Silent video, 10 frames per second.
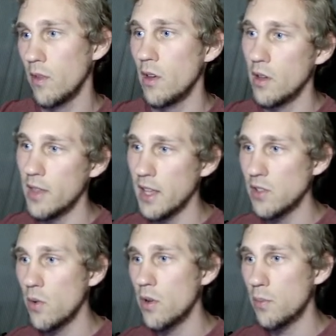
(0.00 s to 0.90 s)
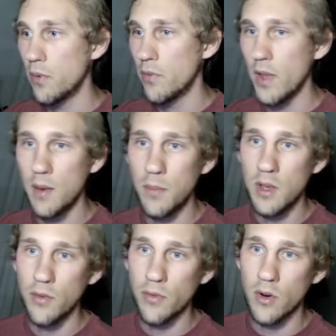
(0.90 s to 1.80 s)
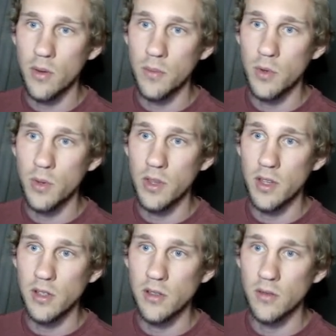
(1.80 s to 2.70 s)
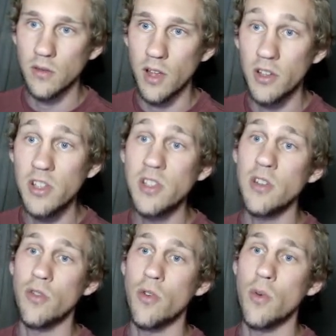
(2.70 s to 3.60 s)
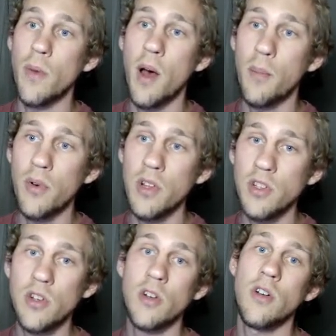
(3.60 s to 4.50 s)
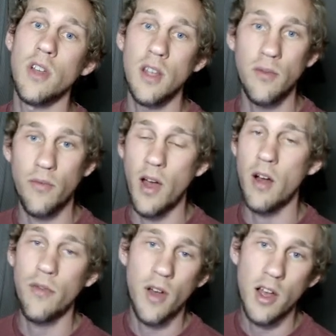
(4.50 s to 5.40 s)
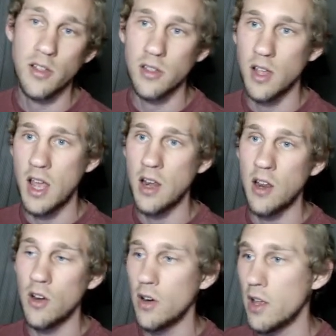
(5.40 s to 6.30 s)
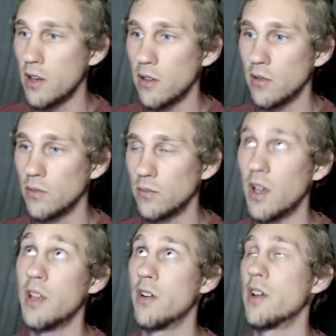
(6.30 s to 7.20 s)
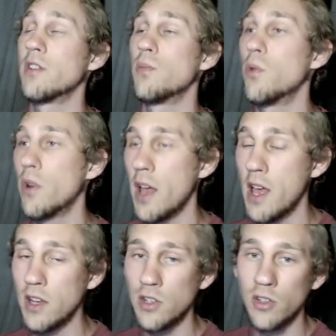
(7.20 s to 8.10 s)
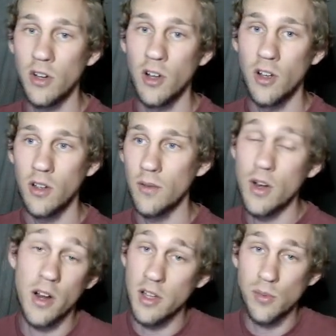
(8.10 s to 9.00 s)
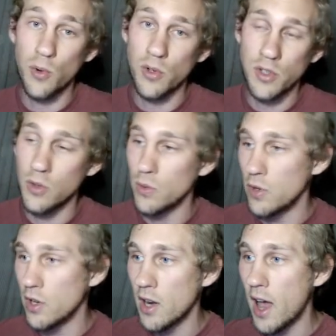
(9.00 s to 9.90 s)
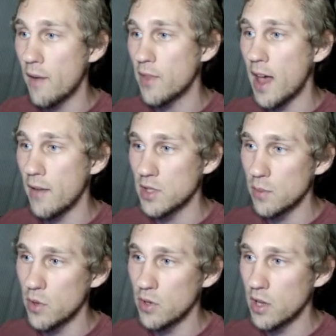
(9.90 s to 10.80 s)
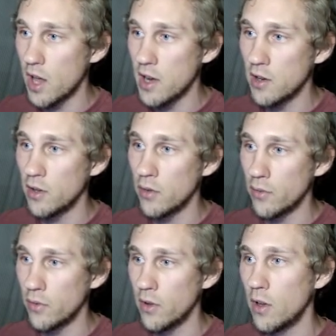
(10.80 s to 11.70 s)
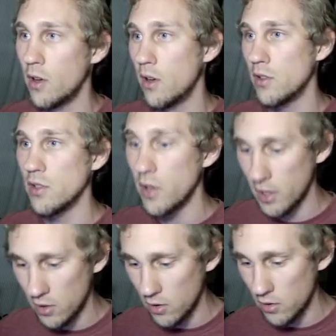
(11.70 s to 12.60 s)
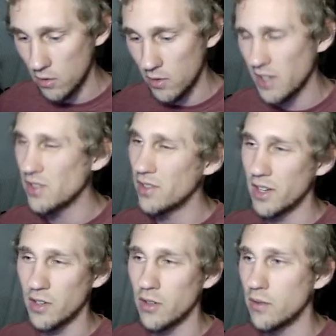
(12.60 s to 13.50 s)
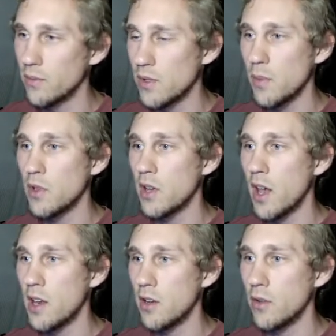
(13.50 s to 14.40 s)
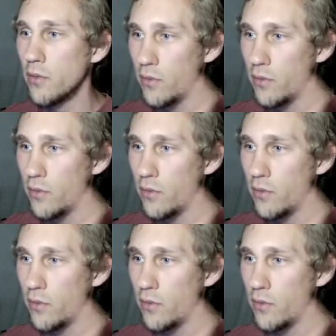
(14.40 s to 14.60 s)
And that's going to prevent me from doing this, at least in Chrome. I'm pretty sure in Firefox and not Internet Explorer, Edge, Internet Explorer 2, you're going to have some other kind of some other kind of